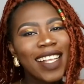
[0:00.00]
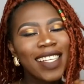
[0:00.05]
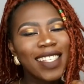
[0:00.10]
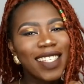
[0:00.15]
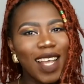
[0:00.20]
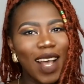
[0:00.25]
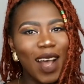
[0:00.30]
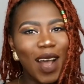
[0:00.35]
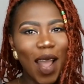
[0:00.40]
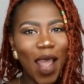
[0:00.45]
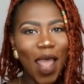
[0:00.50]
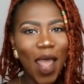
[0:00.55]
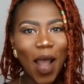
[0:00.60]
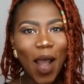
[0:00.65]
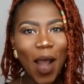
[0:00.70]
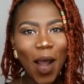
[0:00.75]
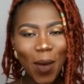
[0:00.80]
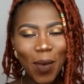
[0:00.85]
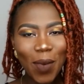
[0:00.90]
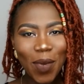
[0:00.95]
So I
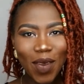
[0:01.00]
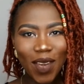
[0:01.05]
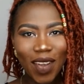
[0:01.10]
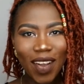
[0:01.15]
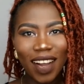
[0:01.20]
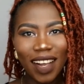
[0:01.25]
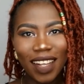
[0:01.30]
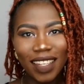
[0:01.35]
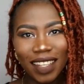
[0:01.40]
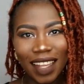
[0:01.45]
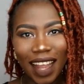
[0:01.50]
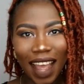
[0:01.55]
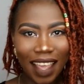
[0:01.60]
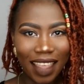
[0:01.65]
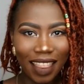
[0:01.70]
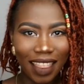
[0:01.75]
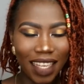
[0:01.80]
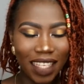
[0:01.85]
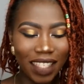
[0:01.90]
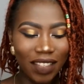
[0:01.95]
hope you guys
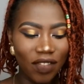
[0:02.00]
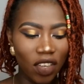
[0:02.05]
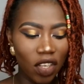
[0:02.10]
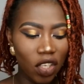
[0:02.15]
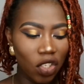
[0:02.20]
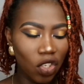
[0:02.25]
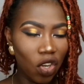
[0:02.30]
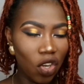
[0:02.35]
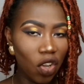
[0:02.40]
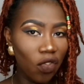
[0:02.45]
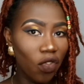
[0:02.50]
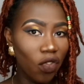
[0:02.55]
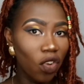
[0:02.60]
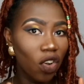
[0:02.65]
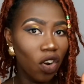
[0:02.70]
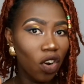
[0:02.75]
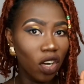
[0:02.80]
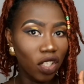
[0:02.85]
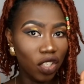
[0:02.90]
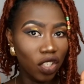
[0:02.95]
like this video. If
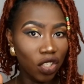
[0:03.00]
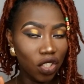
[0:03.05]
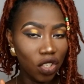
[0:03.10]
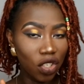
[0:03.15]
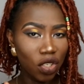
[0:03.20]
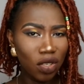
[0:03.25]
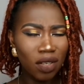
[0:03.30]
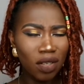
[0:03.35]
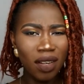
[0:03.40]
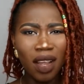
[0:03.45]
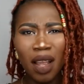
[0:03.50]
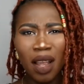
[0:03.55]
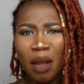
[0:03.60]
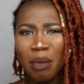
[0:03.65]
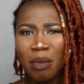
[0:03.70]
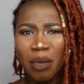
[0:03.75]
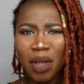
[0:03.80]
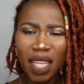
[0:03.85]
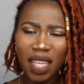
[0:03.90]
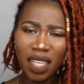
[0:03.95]
you guys do,
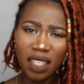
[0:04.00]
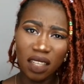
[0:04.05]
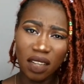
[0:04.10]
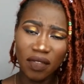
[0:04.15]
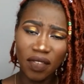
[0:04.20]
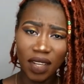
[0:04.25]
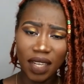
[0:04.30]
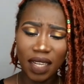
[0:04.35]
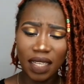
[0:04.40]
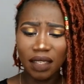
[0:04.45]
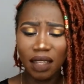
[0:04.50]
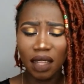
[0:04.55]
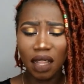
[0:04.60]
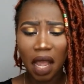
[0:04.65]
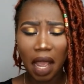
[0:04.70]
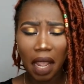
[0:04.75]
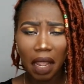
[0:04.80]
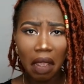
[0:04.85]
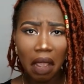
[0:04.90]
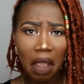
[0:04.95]
please don't forget to
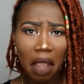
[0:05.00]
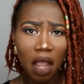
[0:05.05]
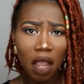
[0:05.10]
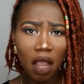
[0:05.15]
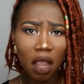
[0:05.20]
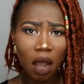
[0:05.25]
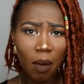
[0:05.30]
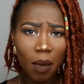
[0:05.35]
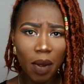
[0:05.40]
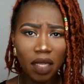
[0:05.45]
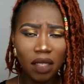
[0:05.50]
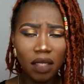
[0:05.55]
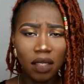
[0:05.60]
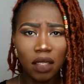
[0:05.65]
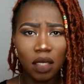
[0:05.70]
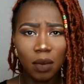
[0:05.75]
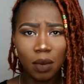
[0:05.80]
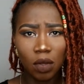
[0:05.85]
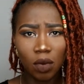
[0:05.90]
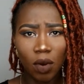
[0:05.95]
like, comment,
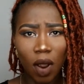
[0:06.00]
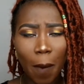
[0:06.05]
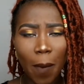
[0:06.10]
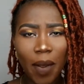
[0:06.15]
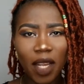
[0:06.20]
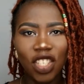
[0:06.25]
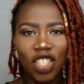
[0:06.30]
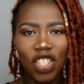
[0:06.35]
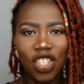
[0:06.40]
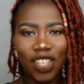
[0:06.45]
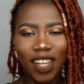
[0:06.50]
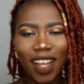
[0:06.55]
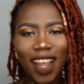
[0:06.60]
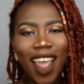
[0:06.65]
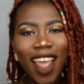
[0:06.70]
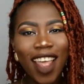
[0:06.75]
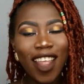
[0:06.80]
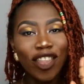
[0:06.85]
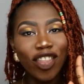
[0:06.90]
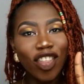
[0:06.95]
subscribe and share.
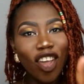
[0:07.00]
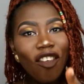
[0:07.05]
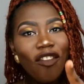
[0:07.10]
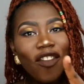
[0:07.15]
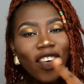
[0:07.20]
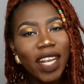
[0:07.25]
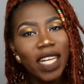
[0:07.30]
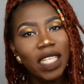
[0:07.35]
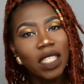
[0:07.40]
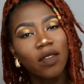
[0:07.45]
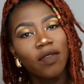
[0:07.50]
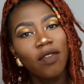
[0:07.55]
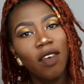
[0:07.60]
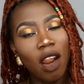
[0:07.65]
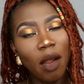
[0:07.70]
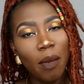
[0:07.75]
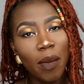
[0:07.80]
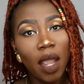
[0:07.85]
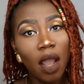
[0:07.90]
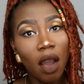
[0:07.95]
Don't forget to
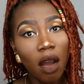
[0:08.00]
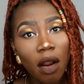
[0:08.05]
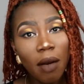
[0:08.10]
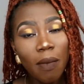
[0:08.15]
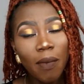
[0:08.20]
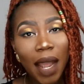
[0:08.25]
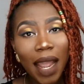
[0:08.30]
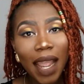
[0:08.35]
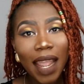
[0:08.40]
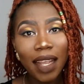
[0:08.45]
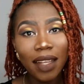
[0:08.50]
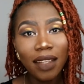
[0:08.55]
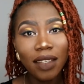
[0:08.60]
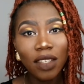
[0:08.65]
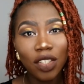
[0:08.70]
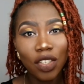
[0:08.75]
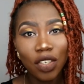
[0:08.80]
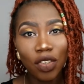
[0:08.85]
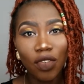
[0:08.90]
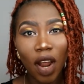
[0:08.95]
follow me on my
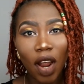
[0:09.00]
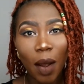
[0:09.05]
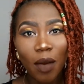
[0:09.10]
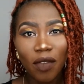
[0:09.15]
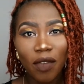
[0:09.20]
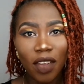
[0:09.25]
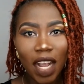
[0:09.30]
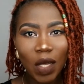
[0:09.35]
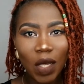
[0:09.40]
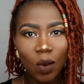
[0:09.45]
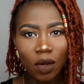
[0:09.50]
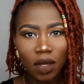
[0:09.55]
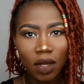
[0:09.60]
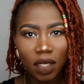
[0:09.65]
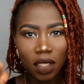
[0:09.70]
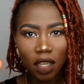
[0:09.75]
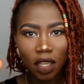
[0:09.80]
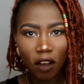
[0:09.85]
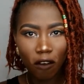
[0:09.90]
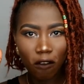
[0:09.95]
Instagram if you guys want to
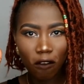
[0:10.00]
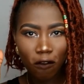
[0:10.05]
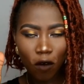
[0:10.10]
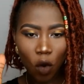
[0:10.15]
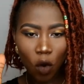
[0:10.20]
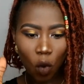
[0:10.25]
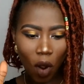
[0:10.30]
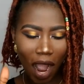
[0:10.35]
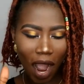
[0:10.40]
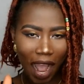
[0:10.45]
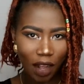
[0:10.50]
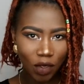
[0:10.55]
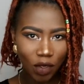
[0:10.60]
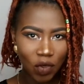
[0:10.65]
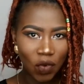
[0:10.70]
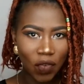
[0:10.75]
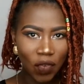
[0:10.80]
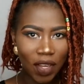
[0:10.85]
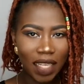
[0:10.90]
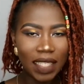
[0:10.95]
see a full
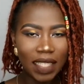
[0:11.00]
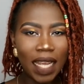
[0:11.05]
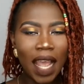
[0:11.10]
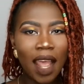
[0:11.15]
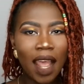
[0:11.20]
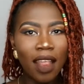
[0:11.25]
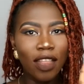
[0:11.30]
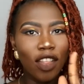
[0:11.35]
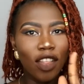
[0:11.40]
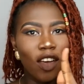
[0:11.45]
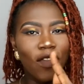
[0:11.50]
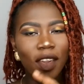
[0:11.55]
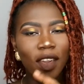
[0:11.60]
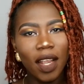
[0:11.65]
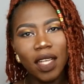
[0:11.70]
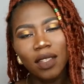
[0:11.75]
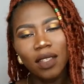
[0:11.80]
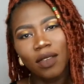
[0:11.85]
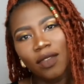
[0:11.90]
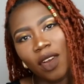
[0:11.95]
outfit. Don't
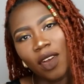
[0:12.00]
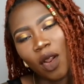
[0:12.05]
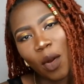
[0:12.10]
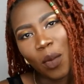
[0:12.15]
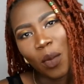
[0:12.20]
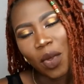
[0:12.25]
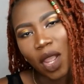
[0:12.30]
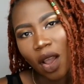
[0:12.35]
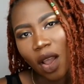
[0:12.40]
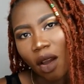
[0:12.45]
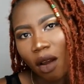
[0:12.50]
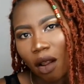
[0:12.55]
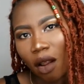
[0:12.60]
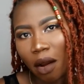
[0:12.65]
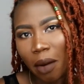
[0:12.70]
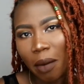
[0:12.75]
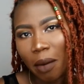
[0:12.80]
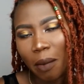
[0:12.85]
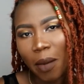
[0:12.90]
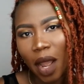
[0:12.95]
forget to follow me
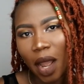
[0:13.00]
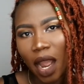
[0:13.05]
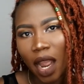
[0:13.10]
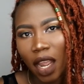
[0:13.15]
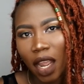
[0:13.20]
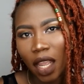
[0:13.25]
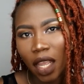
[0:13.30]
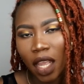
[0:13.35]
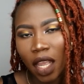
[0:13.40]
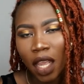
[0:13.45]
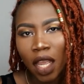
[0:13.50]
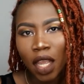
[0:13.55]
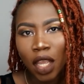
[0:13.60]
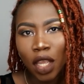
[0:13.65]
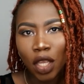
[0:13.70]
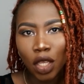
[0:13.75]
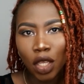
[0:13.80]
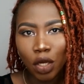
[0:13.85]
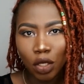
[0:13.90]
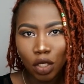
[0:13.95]
on my
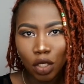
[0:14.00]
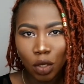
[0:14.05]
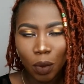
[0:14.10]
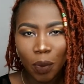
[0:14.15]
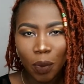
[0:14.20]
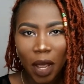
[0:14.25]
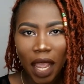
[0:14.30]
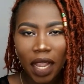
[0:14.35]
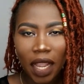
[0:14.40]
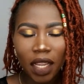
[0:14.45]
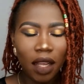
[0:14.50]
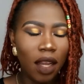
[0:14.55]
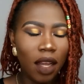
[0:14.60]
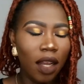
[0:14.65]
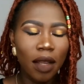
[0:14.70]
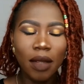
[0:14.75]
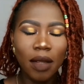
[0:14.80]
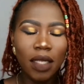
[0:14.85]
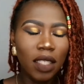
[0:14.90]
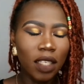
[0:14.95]
YouTube page,
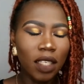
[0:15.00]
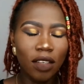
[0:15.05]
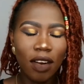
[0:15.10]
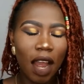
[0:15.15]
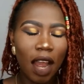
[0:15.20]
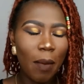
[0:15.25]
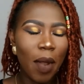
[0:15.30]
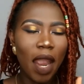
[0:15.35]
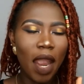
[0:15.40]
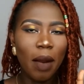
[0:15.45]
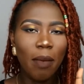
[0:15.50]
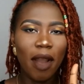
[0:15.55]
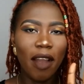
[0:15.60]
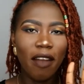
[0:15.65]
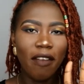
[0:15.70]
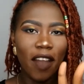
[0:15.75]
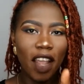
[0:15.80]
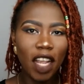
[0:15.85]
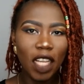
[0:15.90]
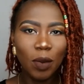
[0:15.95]
Instagram and
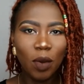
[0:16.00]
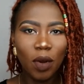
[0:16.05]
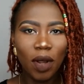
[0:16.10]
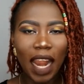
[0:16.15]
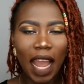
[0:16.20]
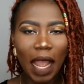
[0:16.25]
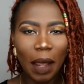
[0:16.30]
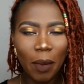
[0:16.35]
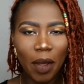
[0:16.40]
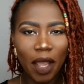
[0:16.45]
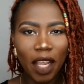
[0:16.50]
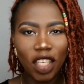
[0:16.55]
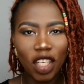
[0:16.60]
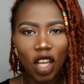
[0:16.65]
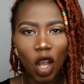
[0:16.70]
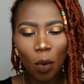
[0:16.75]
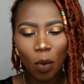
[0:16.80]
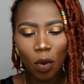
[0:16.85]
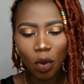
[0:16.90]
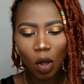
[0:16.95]
my Facebook like page.
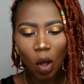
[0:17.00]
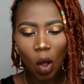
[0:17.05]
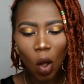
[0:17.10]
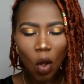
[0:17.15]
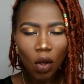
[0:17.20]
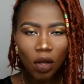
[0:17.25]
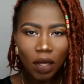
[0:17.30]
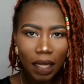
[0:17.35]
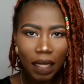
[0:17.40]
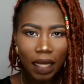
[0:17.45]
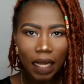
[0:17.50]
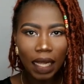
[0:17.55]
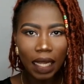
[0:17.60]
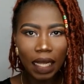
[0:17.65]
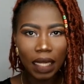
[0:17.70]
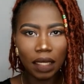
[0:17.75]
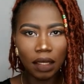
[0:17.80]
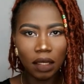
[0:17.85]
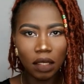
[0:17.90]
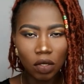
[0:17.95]
I'll put all the
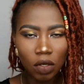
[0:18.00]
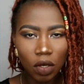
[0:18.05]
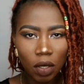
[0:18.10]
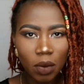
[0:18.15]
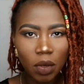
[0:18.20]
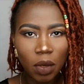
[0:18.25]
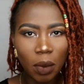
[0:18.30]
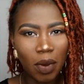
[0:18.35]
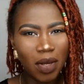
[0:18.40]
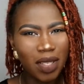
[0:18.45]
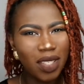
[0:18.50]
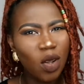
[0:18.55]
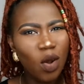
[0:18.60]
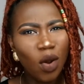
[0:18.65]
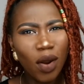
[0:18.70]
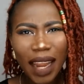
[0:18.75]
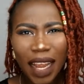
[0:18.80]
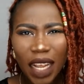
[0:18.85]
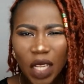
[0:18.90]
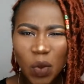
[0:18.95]
link in the description box.
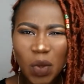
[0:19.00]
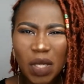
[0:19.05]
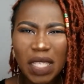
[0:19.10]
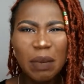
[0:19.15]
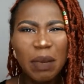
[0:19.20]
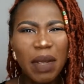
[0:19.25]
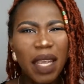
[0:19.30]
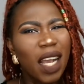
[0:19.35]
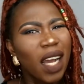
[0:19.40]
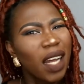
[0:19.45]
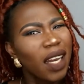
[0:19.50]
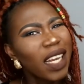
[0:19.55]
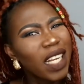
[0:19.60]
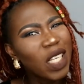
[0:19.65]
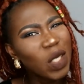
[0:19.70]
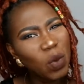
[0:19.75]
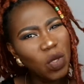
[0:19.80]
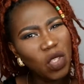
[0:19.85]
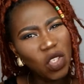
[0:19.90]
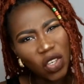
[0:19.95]
Connect with me,
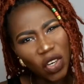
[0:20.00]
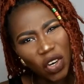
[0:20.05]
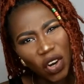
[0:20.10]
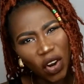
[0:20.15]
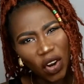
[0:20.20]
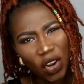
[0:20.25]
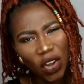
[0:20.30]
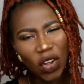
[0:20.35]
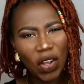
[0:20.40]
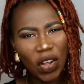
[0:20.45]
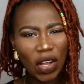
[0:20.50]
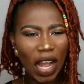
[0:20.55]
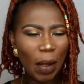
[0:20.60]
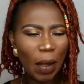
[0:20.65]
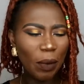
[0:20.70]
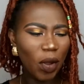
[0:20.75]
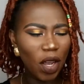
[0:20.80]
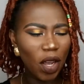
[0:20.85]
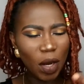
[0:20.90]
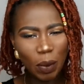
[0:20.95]
connect with your girl.
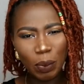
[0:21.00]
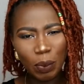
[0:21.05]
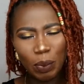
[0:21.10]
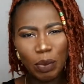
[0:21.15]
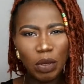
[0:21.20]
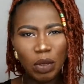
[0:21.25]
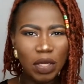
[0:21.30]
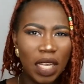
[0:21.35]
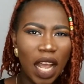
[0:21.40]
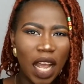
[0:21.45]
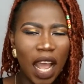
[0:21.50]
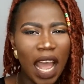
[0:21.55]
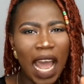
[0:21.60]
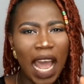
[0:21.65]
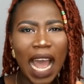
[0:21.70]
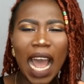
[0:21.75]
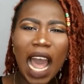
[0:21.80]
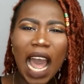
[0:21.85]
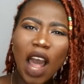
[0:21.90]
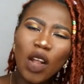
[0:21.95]
I'm gonna put
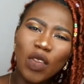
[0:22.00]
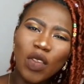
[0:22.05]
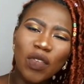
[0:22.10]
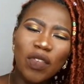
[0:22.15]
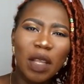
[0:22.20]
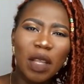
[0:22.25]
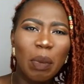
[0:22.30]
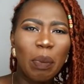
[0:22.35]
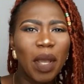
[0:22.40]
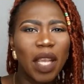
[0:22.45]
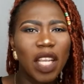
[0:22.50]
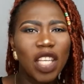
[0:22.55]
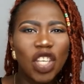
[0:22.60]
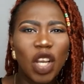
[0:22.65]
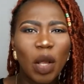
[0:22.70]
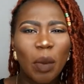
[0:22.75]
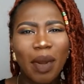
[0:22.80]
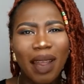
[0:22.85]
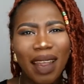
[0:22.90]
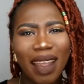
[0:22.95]
an outfit
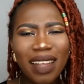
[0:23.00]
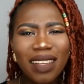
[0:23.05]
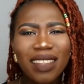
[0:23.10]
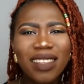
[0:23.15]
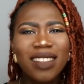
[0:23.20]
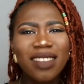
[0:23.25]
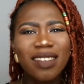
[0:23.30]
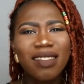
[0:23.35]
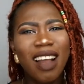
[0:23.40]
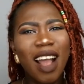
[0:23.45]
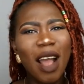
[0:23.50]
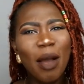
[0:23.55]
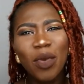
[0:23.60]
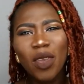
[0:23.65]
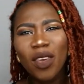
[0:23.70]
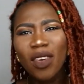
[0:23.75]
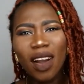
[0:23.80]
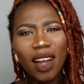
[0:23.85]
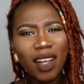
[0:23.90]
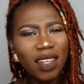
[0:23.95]
picture on my Instagram.
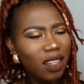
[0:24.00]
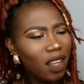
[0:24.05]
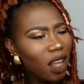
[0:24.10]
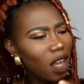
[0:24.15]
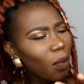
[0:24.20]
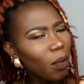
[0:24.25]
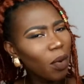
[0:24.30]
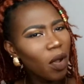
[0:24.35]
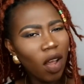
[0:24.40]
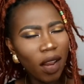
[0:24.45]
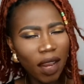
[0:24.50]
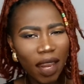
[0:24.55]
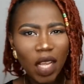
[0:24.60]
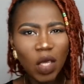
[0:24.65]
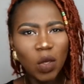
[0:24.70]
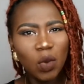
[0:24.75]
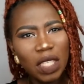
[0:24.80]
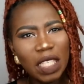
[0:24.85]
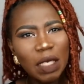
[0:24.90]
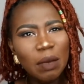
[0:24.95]
You guys come
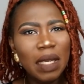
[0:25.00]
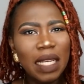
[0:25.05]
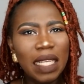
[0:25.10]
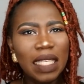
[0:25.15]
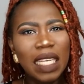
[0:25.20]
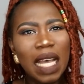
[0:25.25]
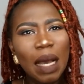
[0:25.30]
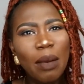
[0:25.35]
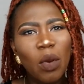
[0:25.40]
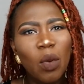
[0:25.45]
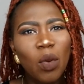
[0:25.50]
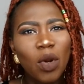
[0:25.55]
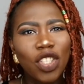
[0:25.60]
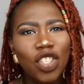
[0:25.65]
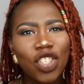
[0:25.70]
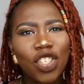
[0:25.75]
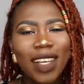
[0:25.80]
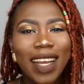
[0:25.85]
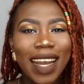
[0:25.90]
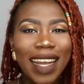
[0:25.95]
connect with me and tell me
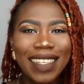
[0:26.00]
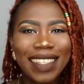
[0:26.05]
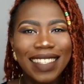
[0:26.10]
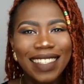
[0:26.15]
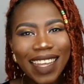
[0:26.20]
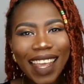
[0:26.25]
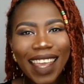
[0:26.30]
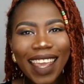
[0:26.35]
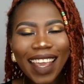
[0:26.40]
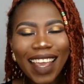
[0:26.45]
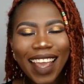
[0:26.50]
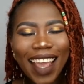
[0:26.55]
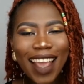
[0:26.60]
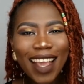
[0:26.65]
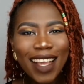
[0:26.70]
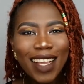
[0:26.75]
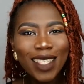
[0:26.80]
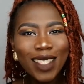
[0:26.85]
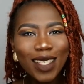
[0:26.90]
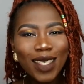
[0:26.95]
what you guys think.
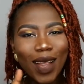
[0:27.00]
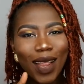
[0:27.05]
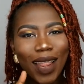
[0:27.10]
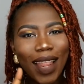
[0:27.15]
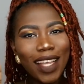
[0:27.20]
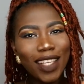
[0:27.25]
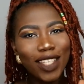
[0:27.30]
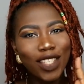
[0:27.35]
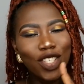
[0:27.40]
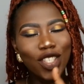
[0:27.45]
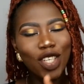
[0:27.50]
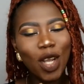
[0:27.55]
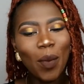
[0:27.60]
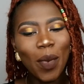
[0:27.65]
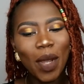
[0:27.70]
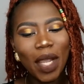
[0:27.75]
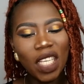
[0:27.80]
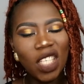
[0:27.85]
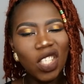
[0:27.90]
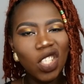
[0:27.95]
So let's
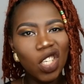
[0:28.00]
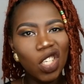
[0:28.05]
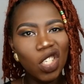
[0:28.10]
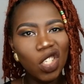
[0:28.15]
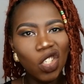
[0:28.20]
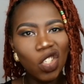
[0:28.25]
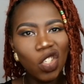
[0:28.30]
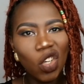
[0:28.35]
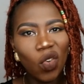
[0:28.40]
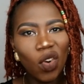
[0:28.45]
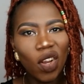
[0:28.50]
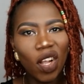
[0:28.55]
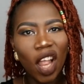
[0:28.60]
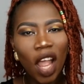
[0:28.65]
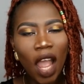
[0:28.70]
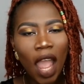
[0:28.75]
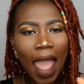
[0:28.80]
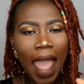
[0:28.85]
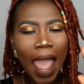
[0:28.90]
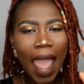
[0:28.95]
jump into the tutorial.